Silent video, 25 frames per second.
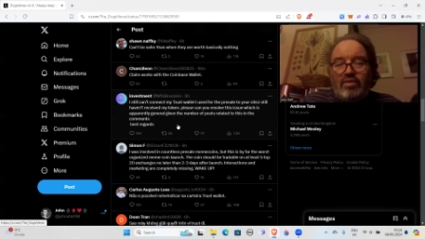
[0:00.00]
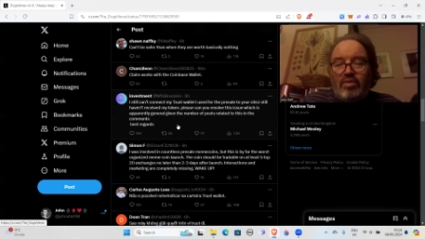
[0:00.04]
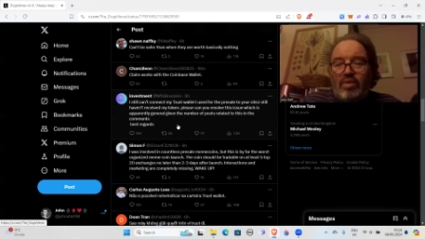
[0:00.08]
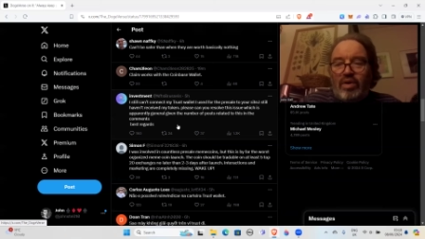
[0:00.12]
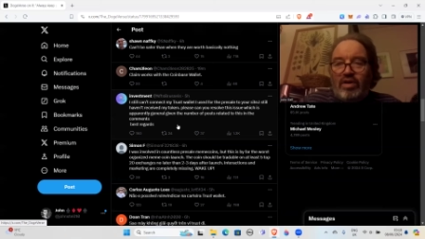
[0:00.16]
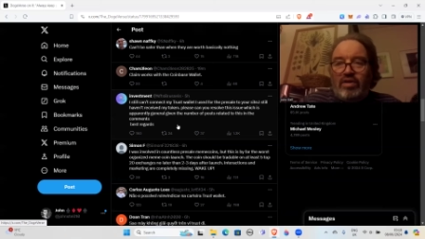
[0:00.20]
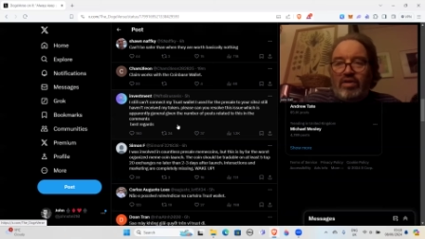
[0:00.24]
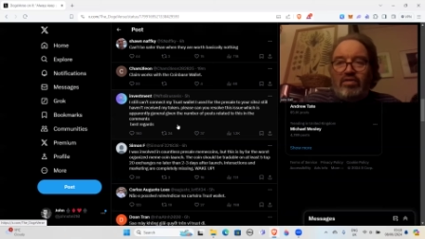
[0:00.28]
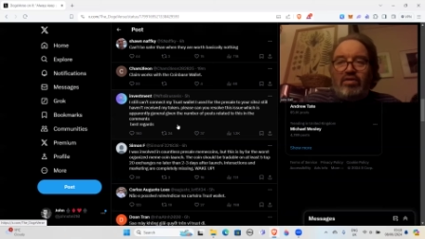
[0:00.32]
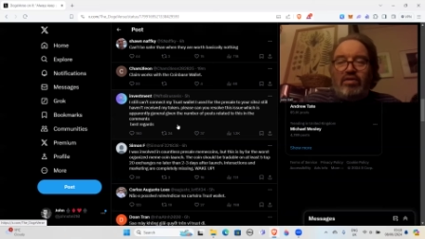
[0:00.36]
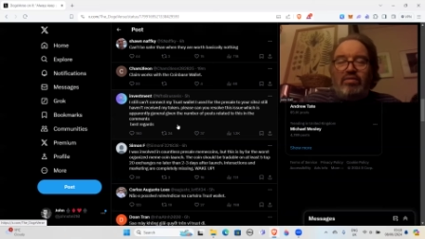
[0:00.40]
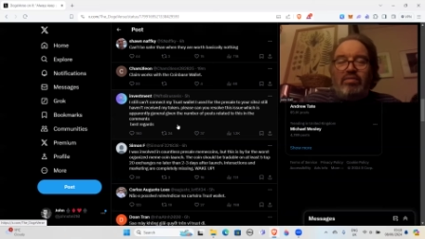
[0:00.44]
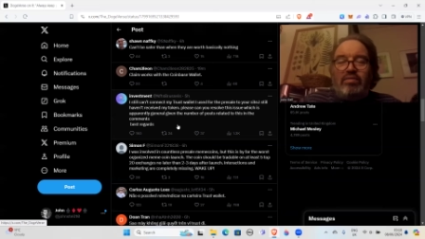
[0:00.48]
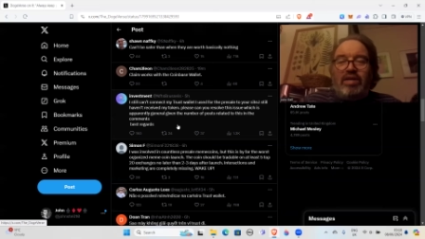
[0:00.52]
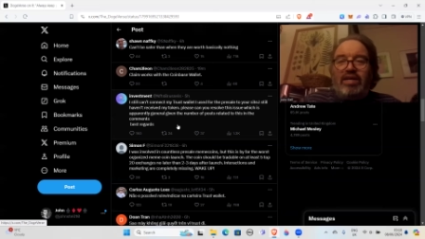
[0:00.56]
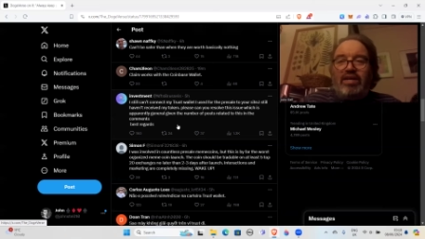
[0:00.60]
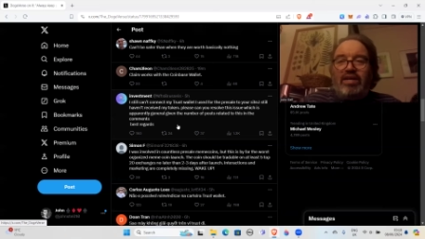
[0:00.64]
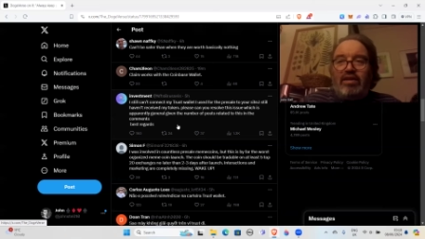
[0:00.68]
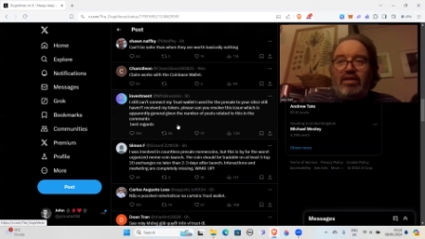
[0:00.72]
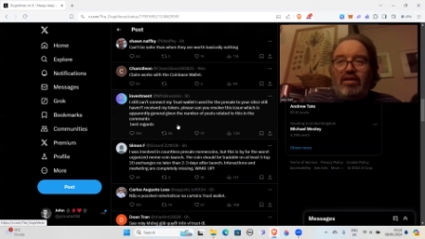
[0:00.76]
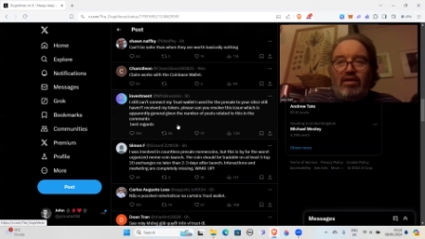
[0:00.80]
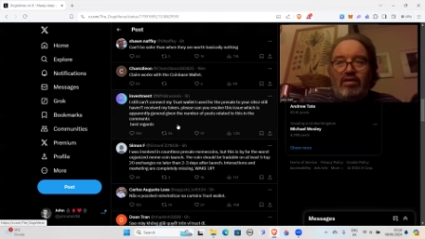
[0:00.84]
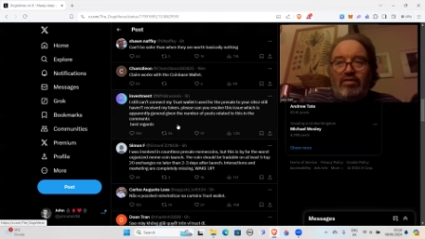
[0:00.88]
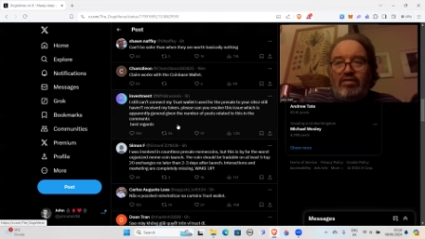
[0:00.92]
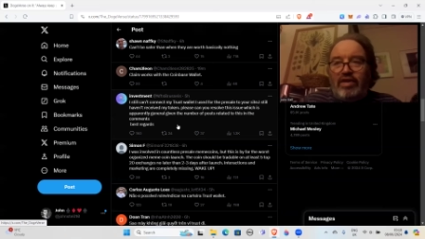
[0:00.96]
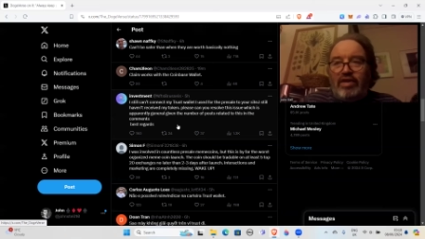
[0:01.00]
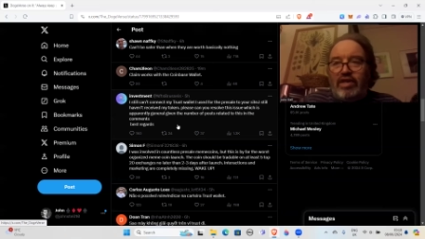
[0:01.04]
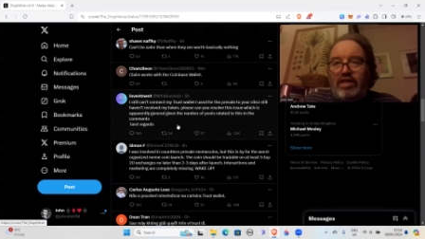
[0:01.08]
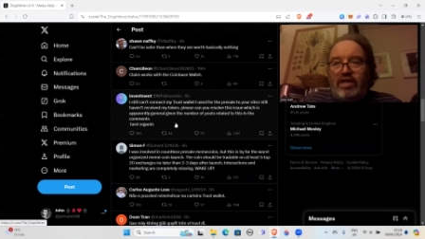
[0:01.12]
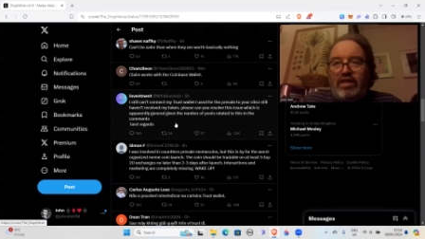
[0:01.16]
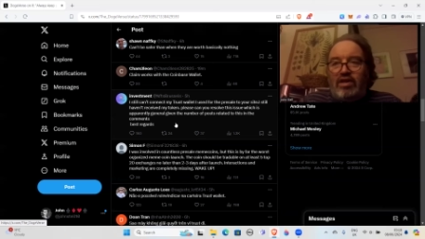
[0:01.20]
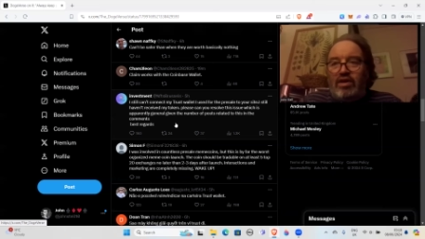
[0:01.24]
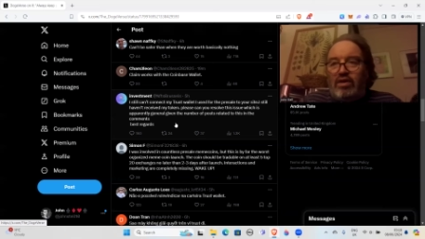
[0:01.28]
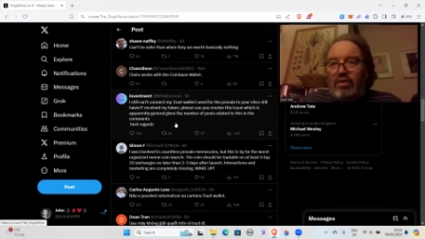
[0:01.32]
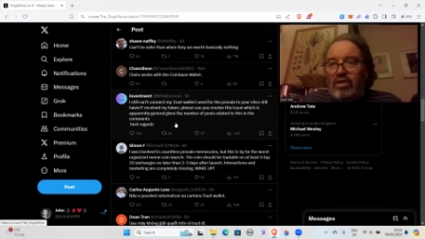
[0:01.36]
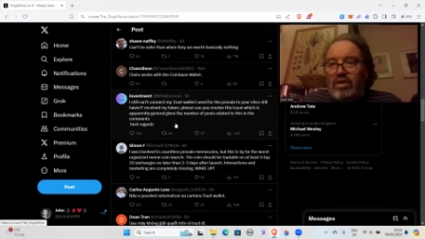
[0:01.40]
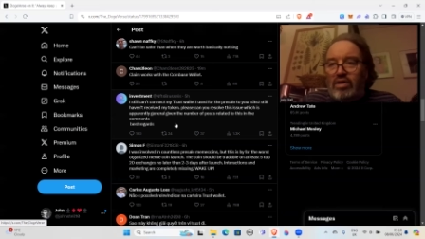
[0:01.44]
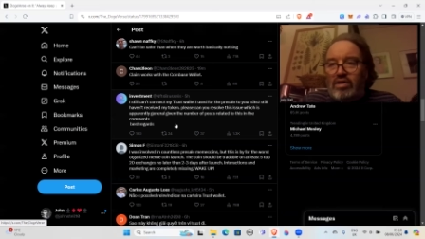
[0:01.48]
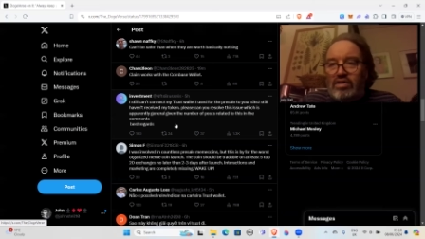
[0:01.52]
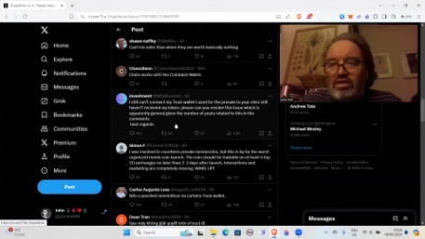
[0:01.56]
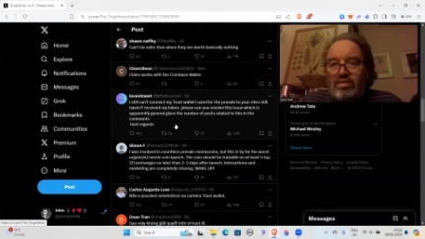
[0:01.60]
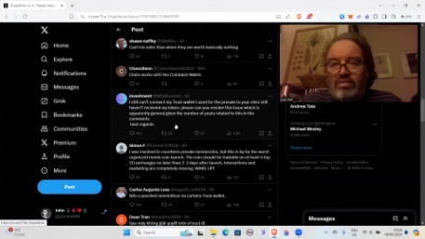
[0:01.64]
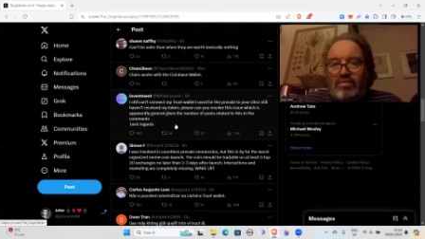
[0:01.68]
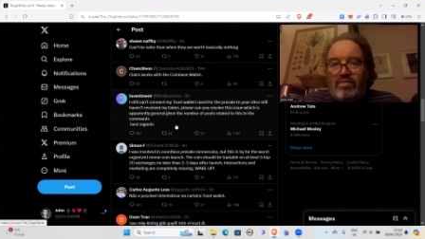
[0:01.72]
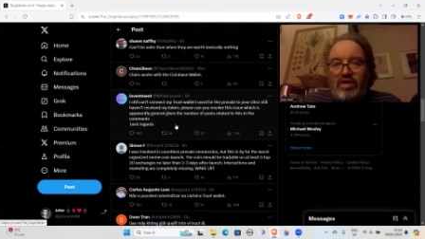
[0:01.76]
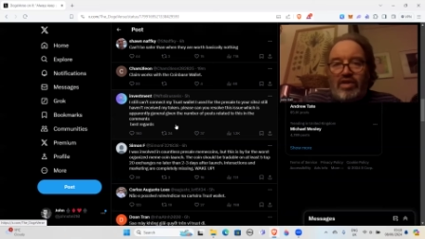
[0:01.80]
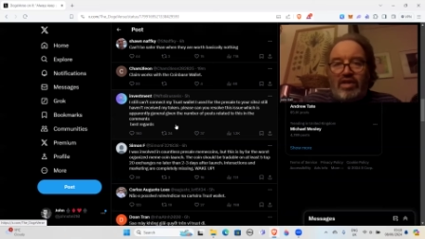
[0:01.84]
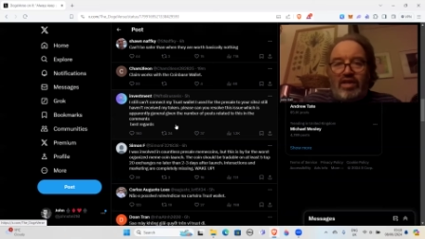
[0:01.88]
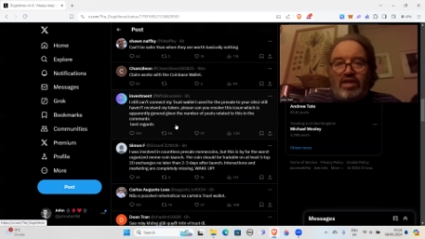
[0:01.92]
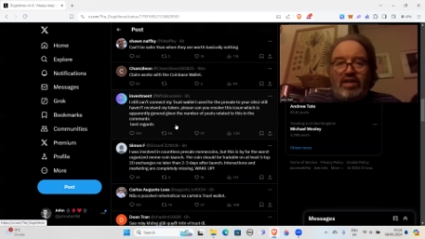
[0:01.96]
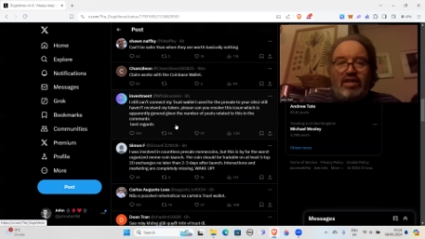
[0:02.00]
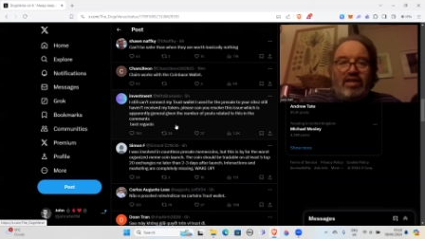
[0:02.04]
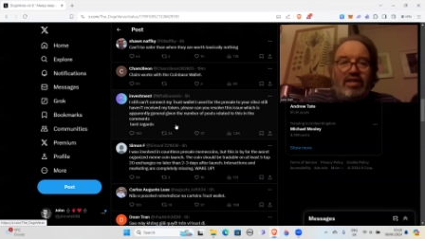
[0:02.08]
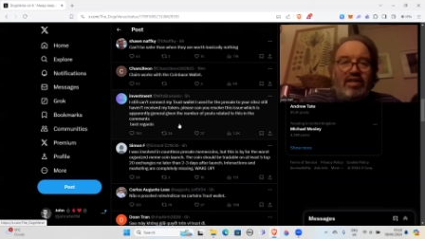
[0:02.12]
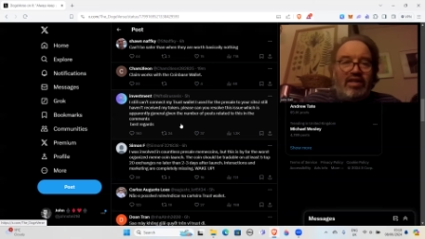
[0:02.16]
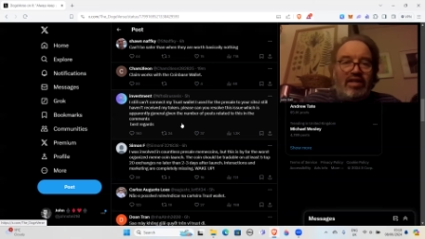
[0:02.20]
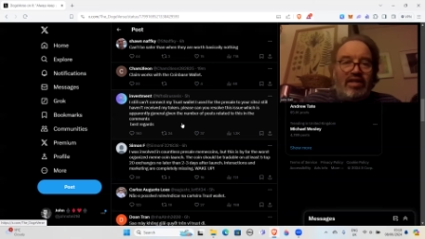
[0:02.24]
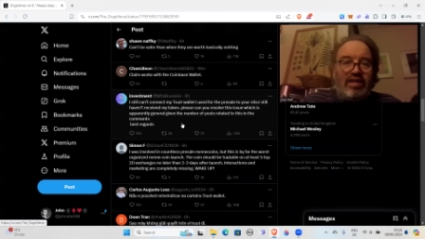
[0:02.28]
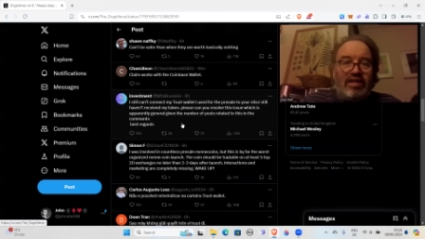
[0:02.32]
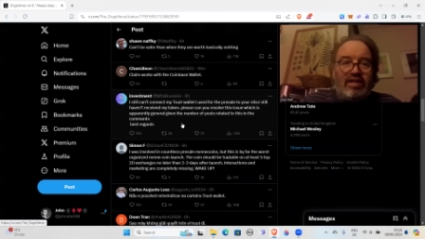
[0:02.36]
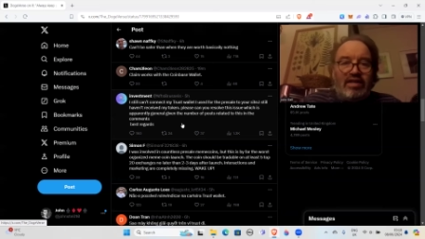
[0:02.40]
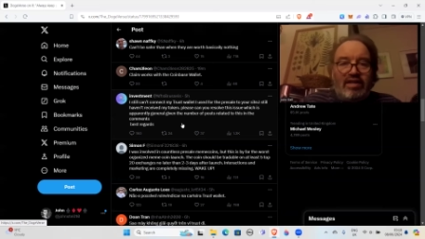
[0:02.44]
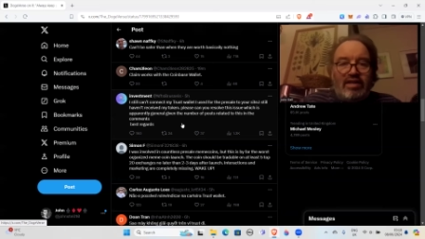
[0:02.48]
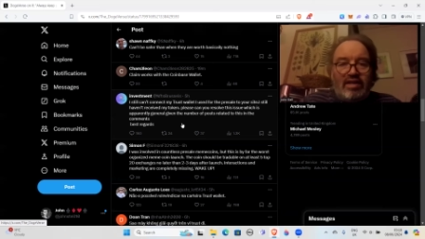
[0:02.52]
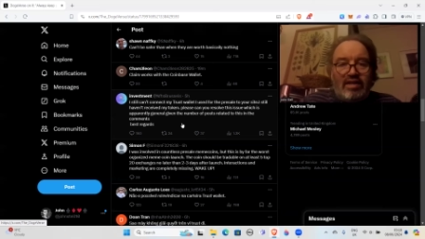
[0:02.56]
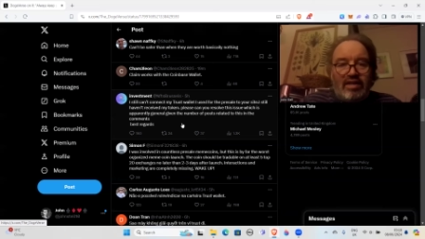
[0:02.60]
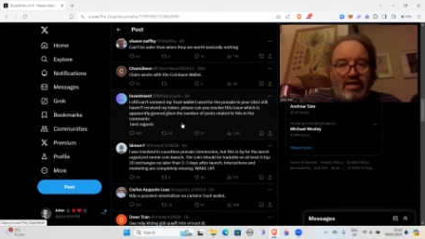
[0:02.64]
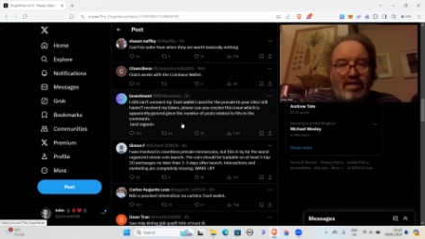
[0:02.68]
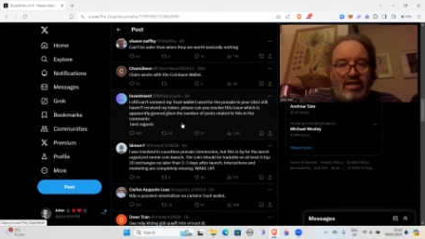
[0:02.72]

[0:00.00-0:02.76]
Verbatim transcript: why don't they make a little video or something like that?